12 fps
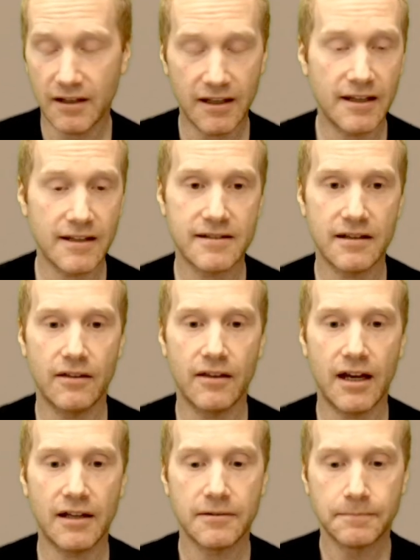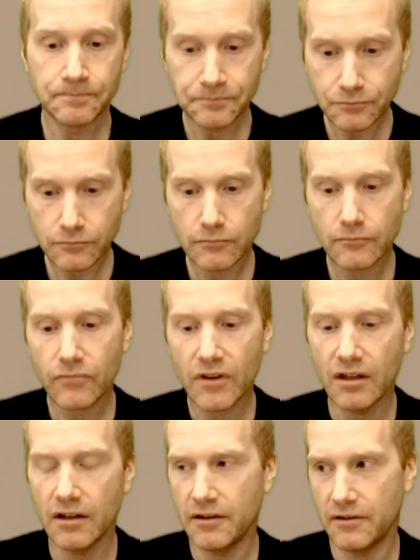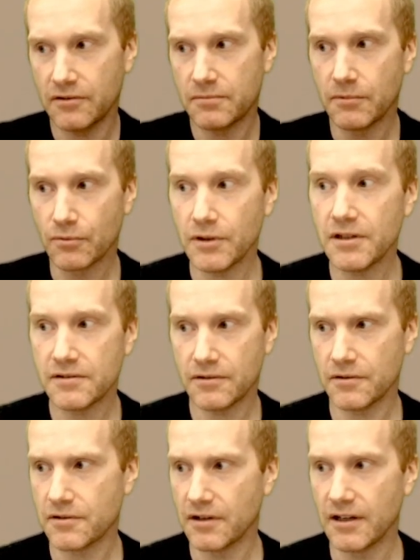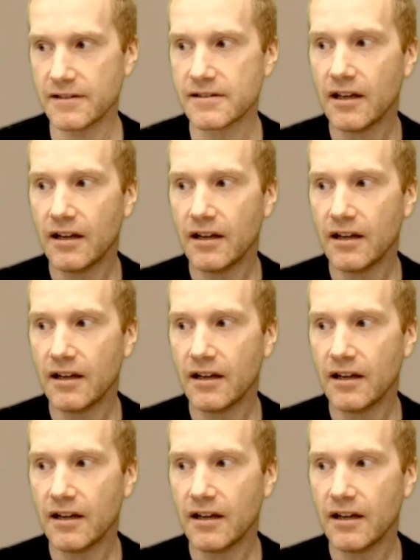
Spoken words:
is that there's been research on this